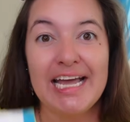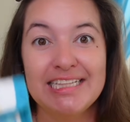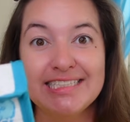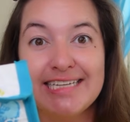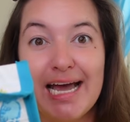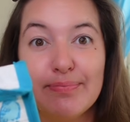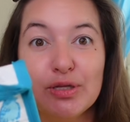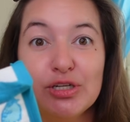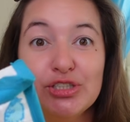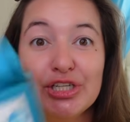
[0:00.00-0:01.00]
and the snap
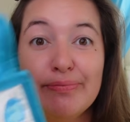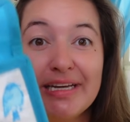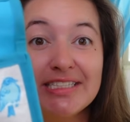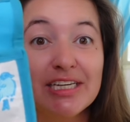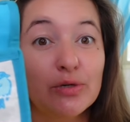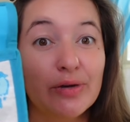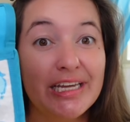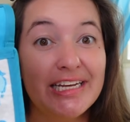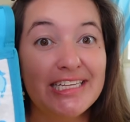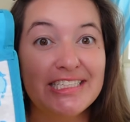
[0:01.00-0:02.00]
closure makes it quick
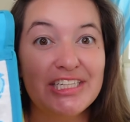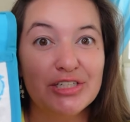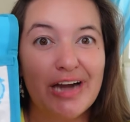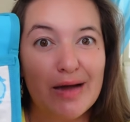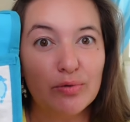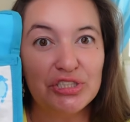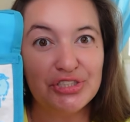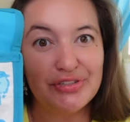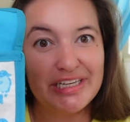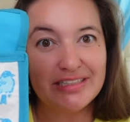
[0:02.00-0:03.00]
and easy to grab what you
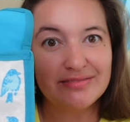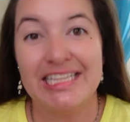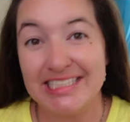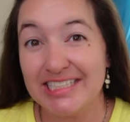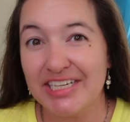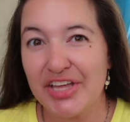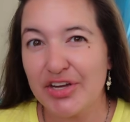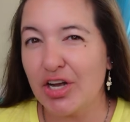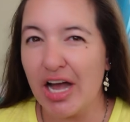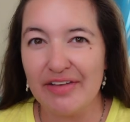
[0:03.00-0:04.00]
need. This is another
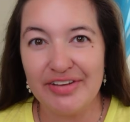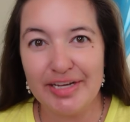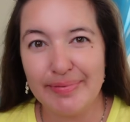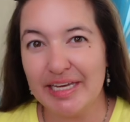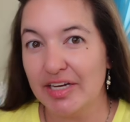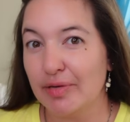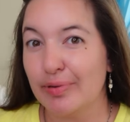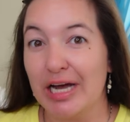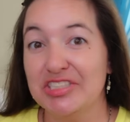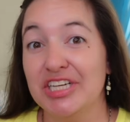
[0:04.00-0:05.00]
confident beginner
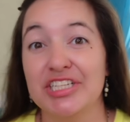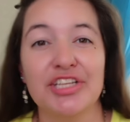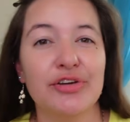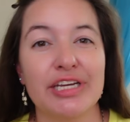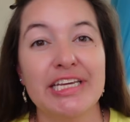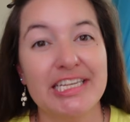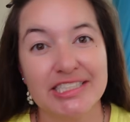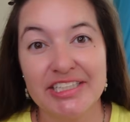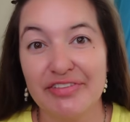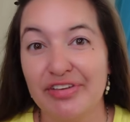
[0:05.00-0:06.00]
project that you can
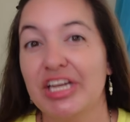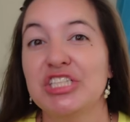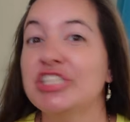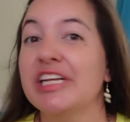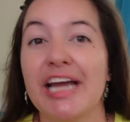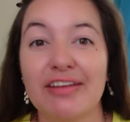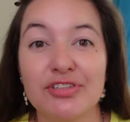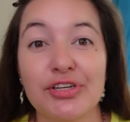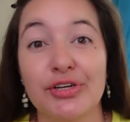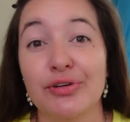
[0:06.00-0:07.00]
easily finish in an
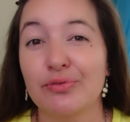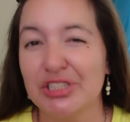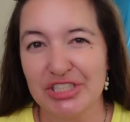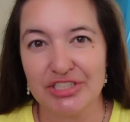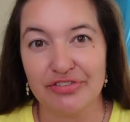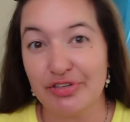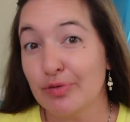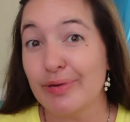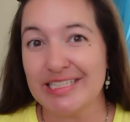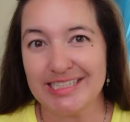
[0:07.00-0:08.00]
afternoon with just a few
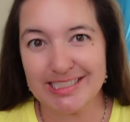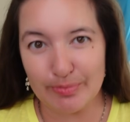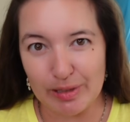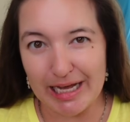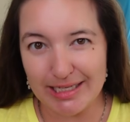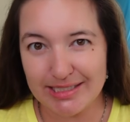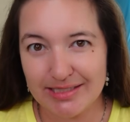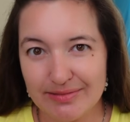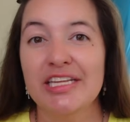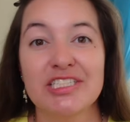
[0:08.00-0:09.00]
basic supplies.
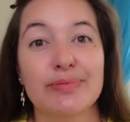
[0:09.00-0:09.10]
There's